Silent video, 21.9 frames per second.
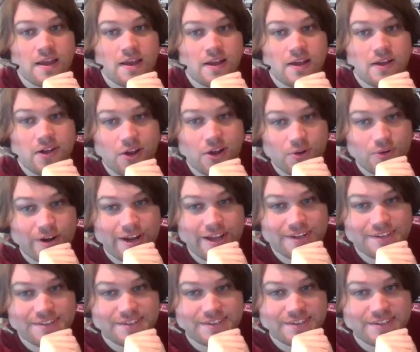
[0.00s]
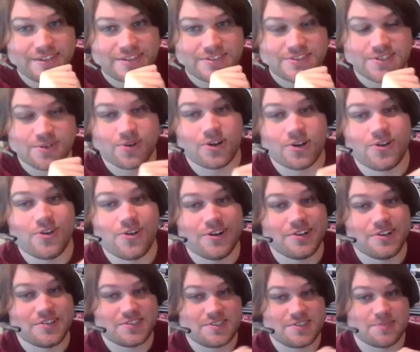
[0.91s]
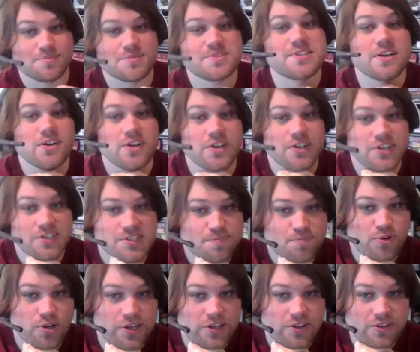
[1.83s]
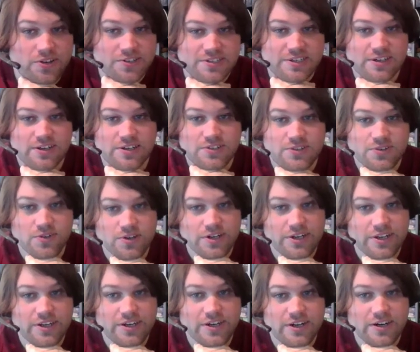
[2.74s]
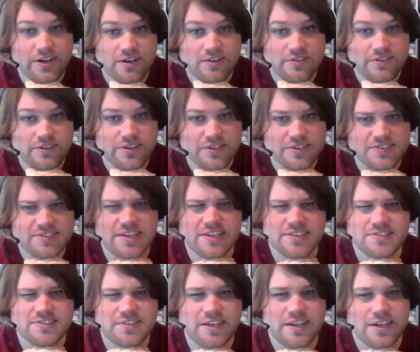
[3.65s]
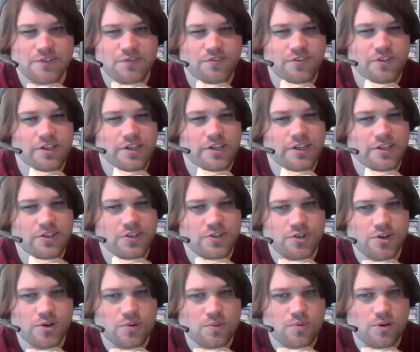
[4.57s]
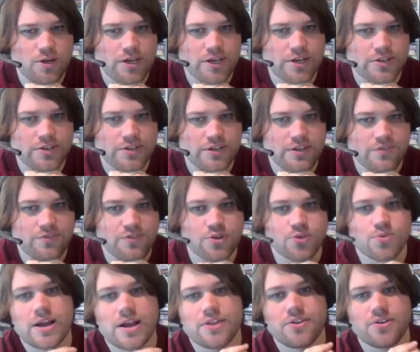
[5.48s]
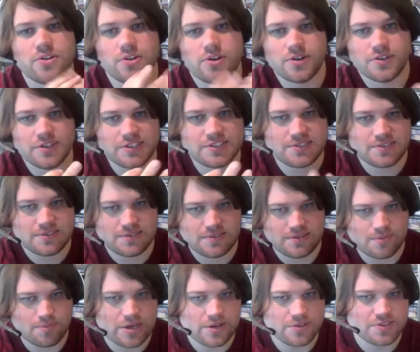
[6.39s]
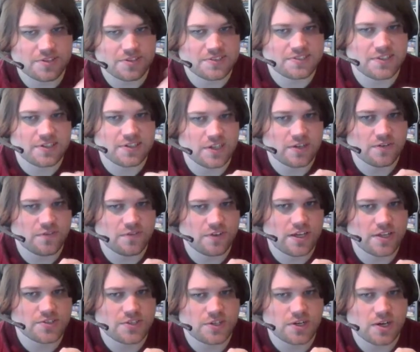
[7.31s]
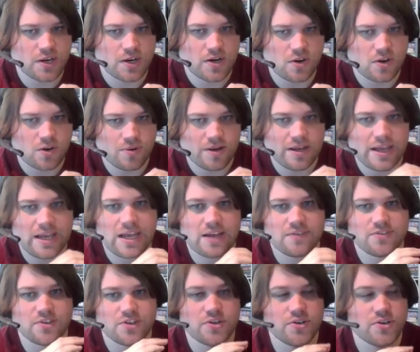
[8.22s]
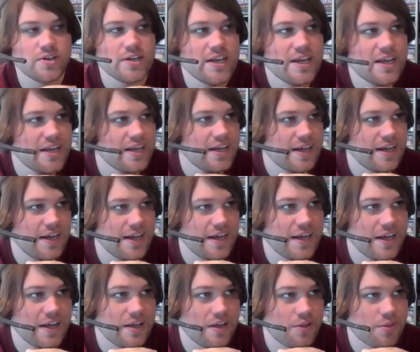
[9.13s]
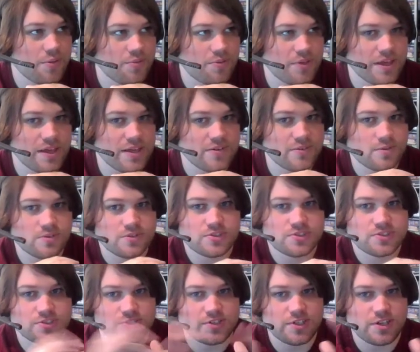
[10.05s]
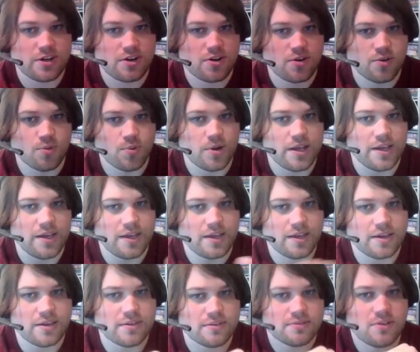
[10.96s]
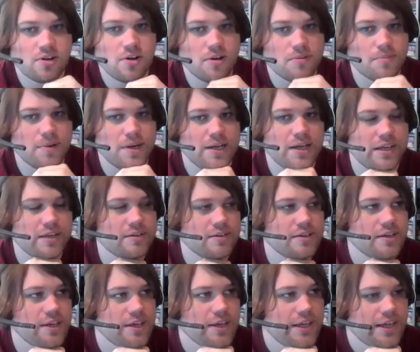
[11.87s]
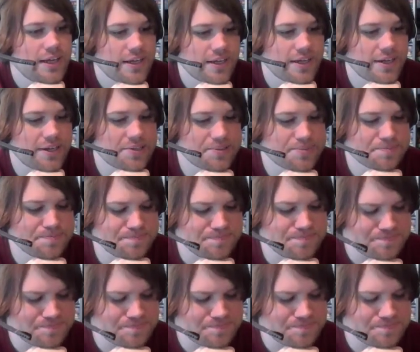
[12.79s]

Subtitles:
All right, so we're going into some serious spoiler territory here, in the sense that if you don't want, if you'd rather learn this about this in the adventure or what have you, then steer away. Oh my. Um,